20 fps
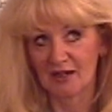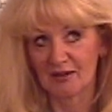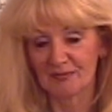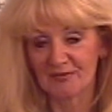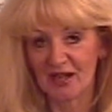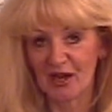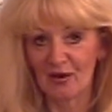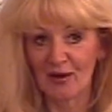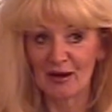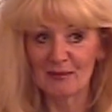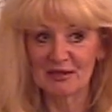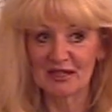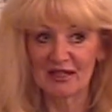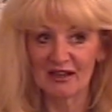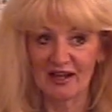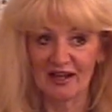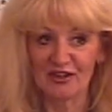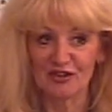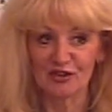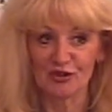Now I'm
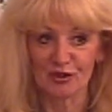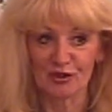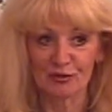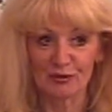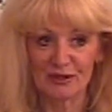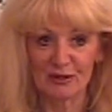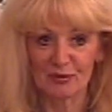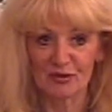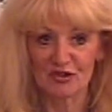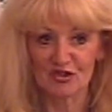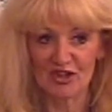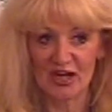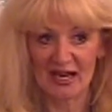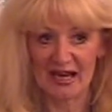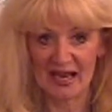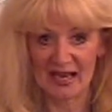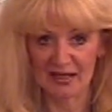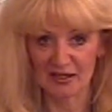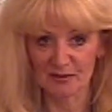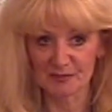inclined to agree with Jay
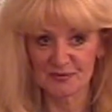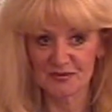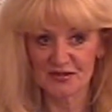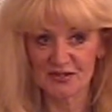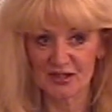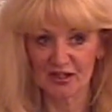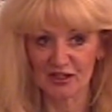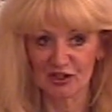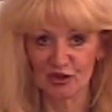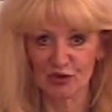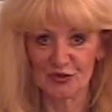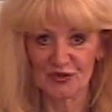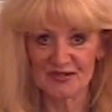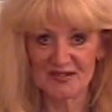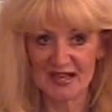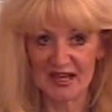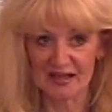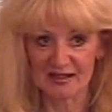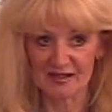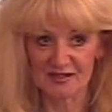Adams, who
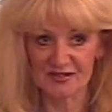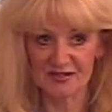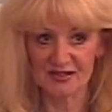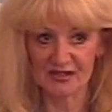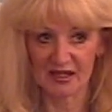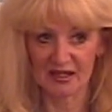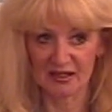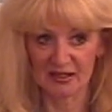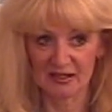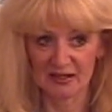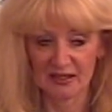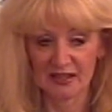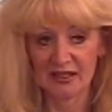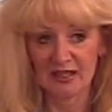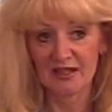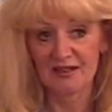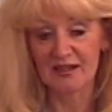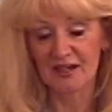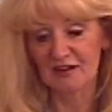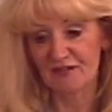says
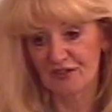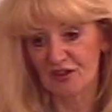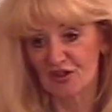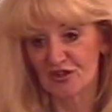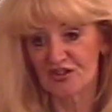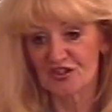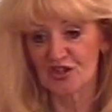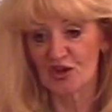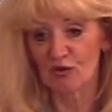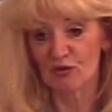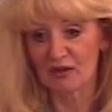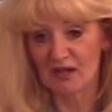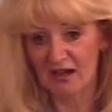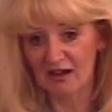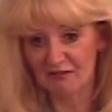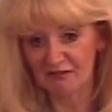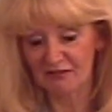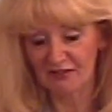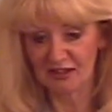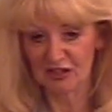that if there is no
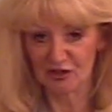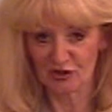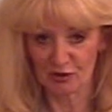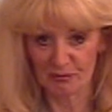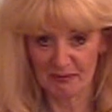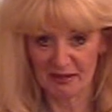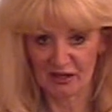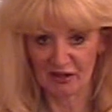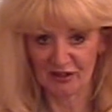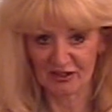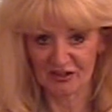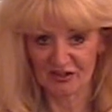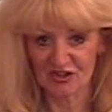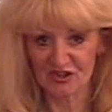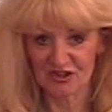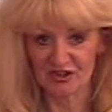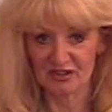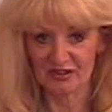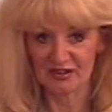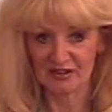love in your
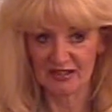marriage,